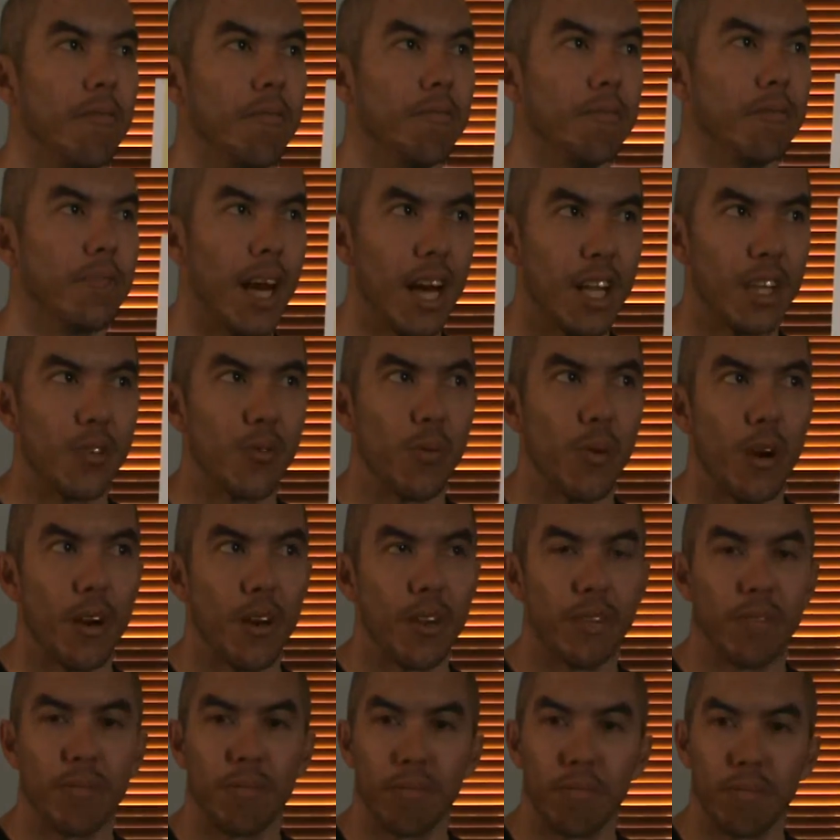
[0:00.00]
that's where
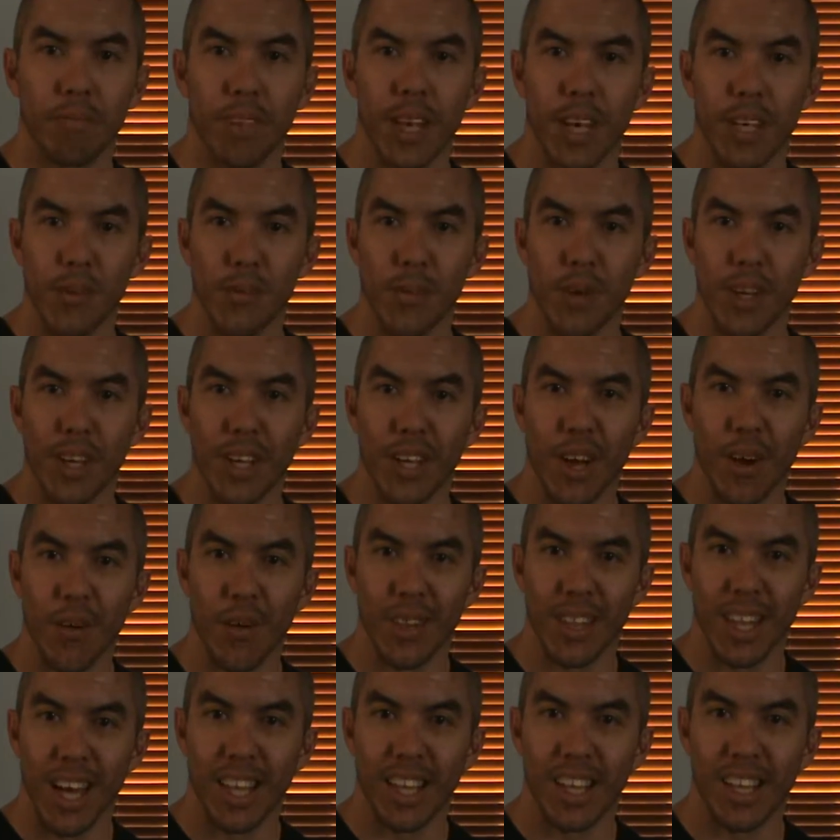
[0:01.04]
you go with
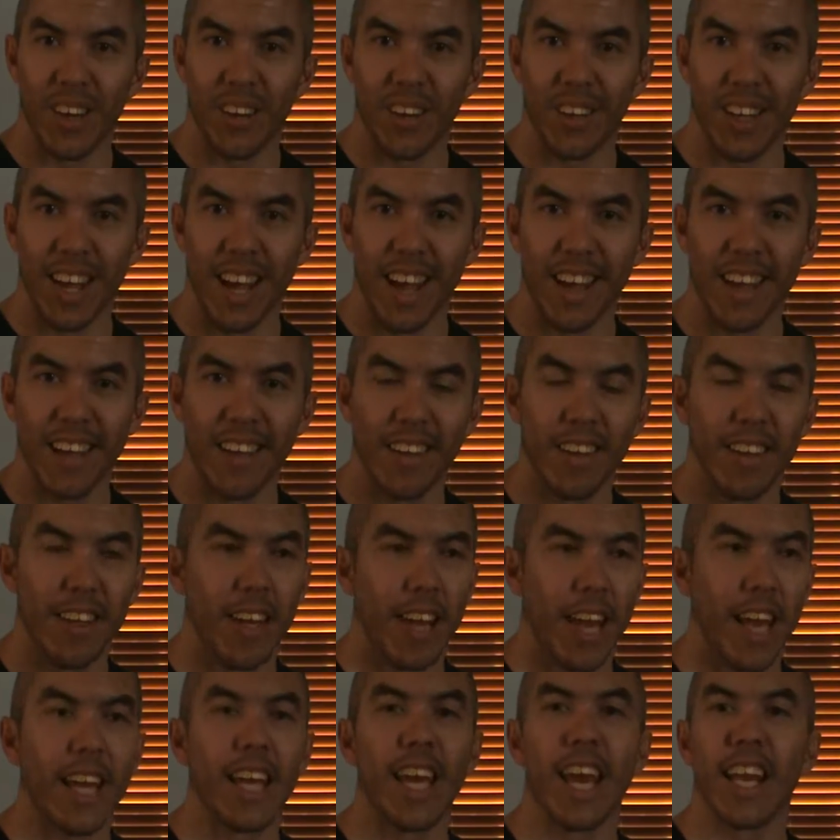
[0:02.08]
that, though, okay?
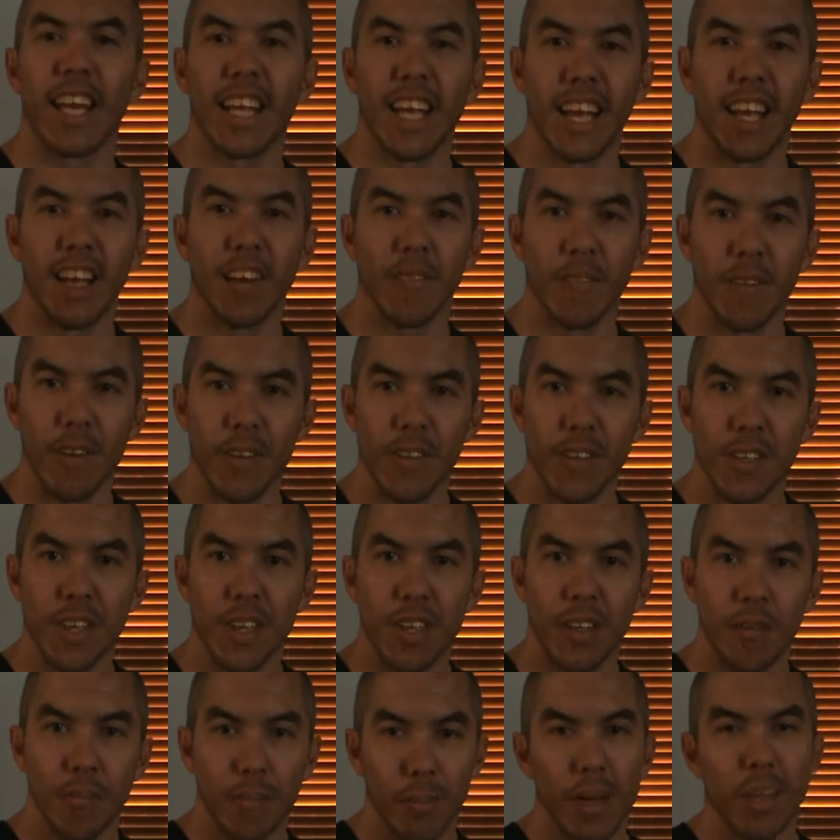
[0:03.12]
It can get
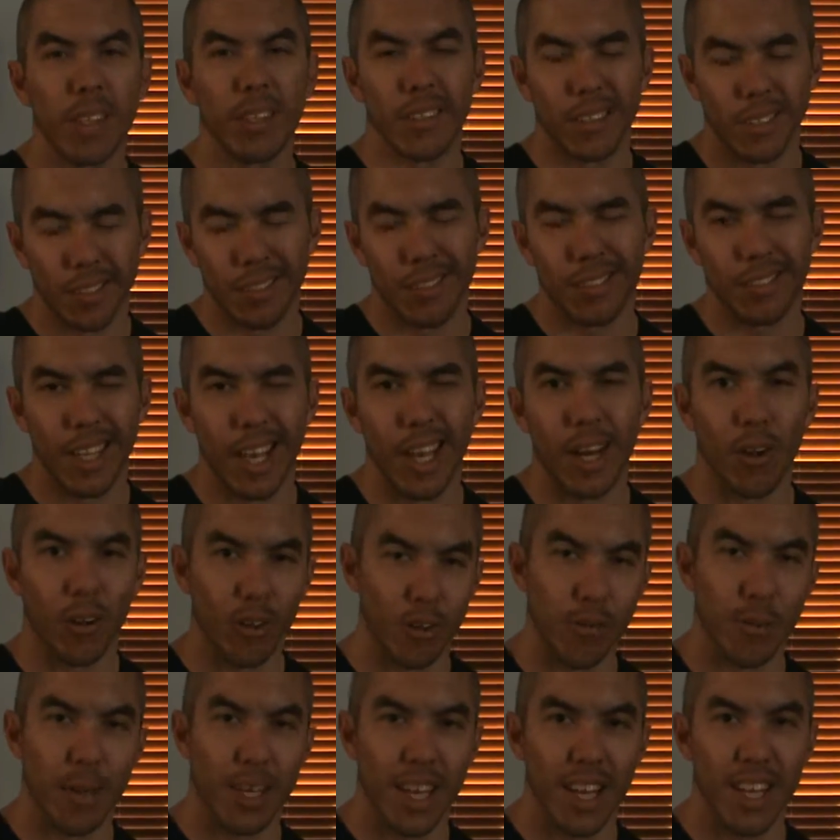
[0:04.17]
confusing, but Daddy will
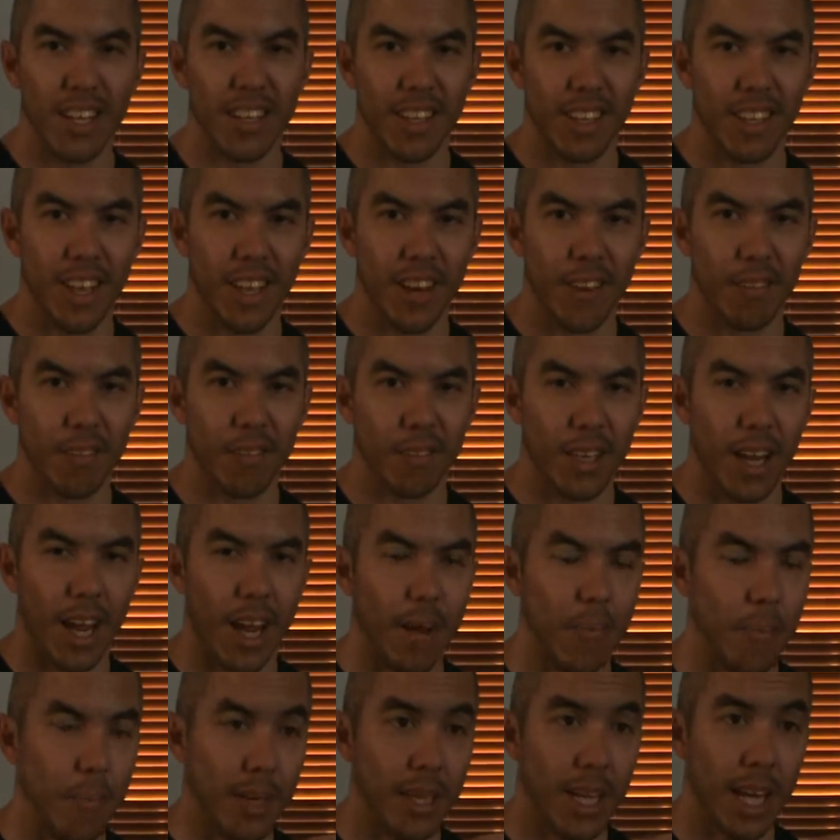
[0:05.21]
explain that to you later,
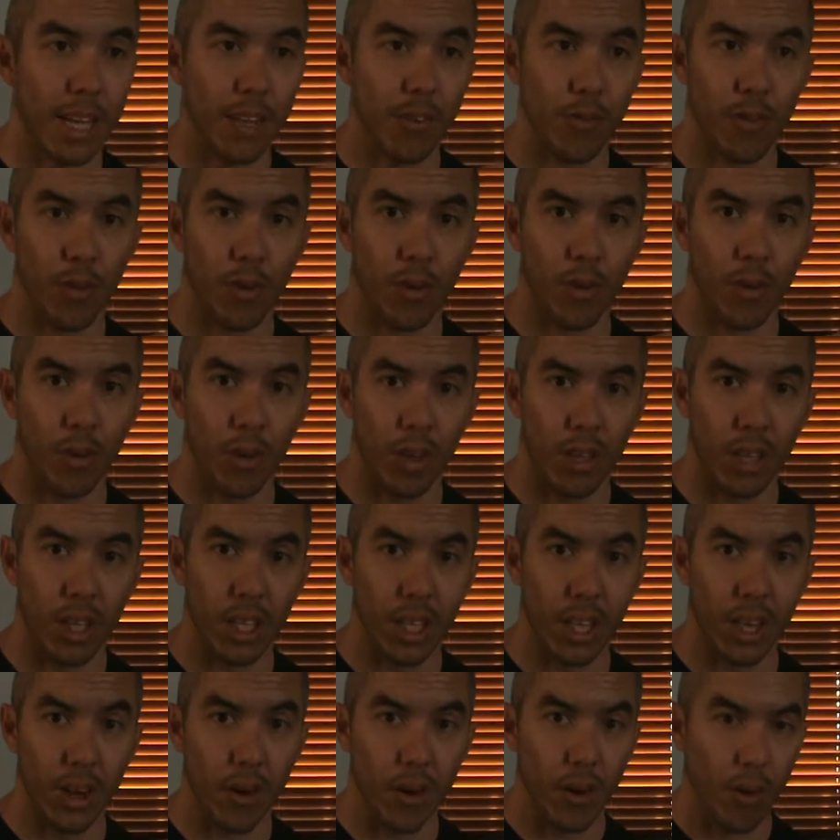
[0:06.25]
okay? But that's for the
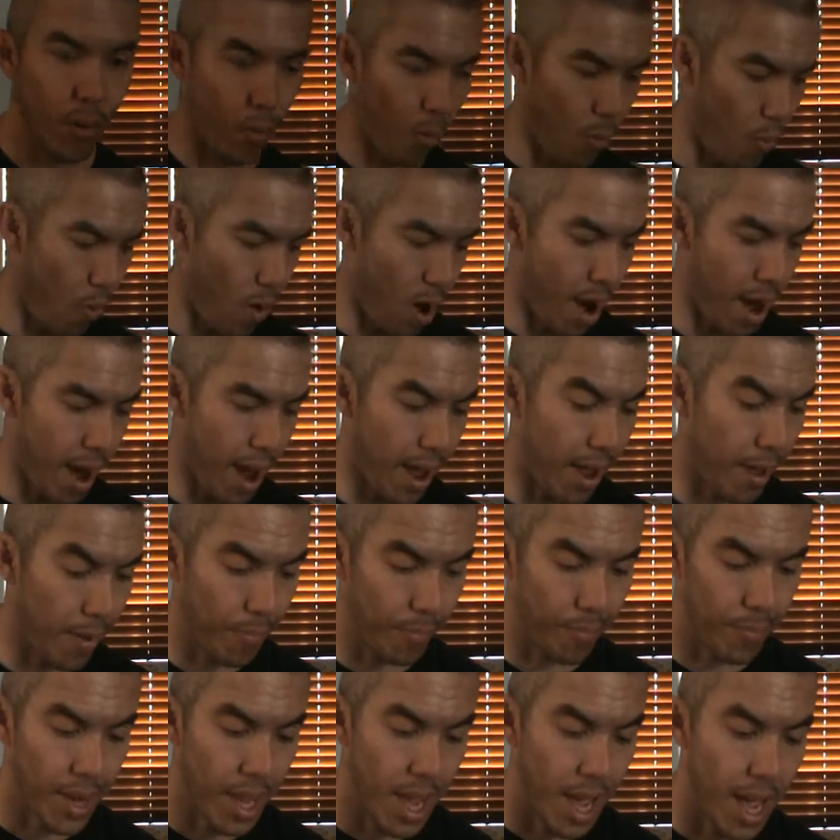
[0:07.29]
letter Y.
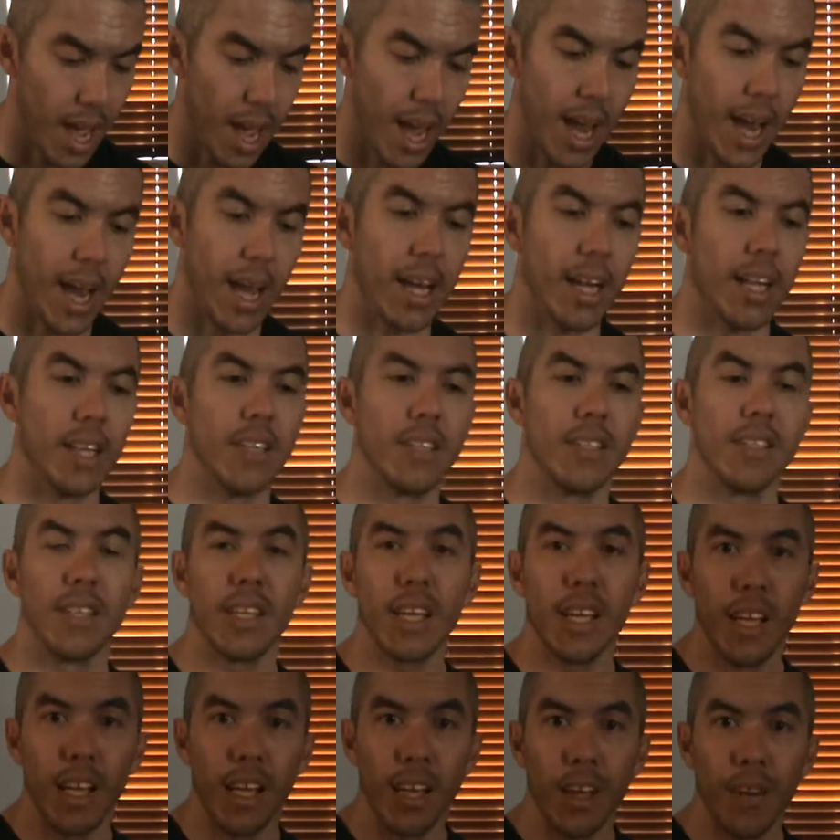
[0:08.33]
And then
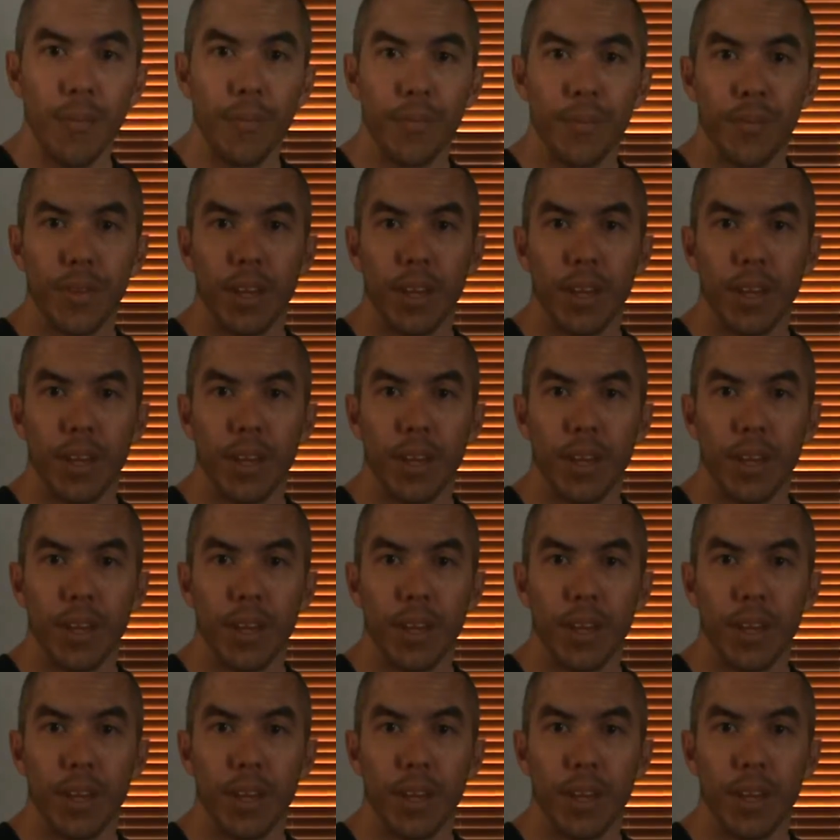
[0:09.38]
Z